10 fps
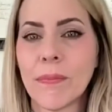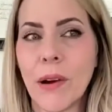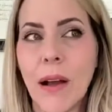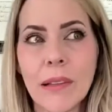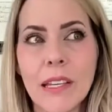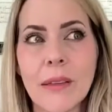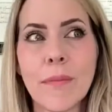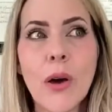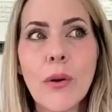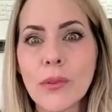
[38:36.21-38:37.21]
probably the
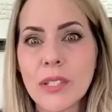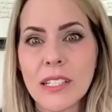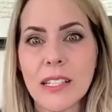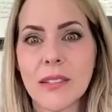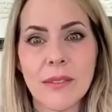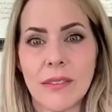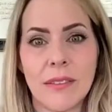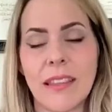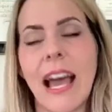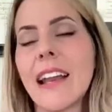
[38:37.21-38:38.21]
most, because it's
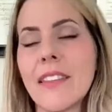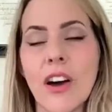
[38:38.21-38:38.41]
that and